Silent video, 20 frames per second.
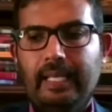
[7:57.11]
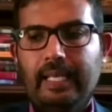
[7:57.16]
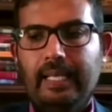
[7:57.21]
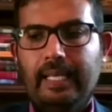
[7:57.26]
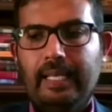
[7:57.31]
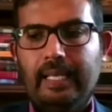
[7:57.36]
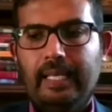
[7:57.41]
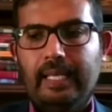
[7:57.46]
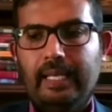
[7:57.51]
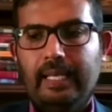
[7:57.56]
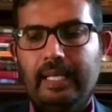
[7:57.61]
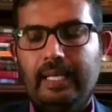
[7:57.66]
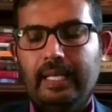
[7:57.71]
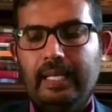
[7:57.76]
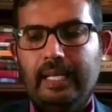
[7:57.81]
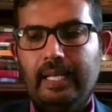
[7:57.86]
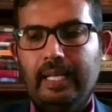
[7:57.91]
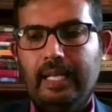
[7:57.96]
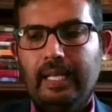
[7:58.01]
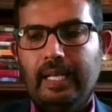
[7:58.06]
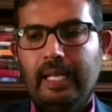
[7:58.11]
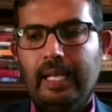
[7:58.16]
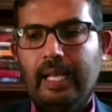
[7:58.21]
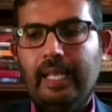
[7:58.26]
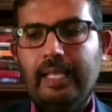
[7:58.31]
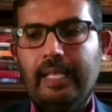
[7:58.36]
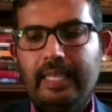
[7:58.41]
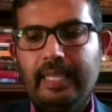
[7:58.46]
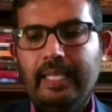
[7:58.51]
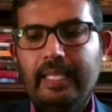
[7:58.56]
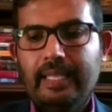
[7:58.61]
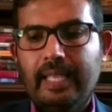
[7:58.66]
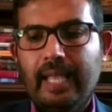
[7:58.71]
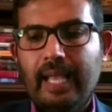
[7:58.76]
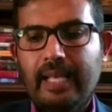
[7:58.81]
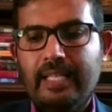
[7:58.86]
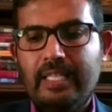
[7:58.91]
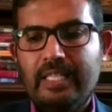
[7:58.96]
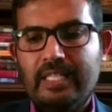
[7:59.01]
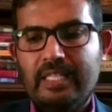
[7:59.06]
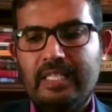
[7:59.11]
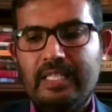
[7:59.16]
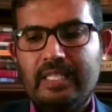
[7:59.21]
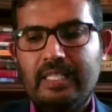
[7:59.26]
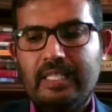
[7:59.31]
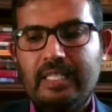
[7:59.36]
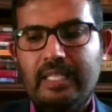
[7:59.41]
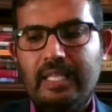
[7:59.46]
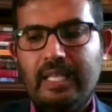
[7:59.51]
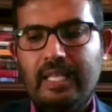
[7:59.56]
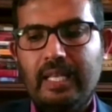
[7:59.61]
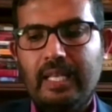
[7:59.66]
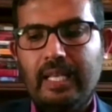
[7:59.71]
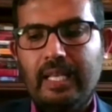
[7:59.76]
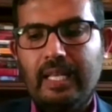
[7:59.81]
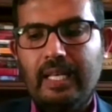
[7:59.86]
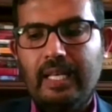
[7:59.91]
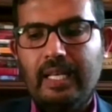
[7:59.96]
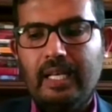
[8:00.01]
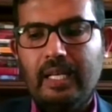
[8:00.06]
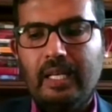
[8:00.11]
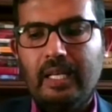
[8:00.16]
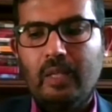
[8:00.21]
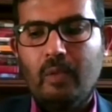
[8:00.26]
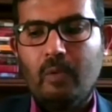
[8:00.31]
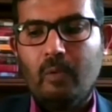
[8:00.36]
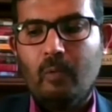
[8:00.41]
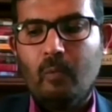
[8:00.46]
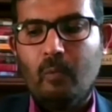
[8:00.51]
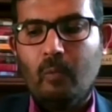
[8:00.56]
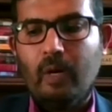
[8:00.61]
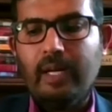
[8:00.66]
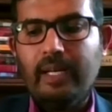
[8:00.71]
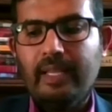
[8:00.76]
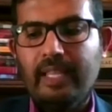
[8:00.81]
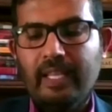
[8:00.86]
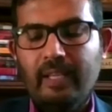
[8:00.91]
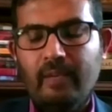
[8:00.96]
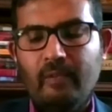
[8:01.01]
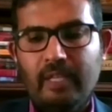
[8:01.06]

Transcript: And I think that's and the one thing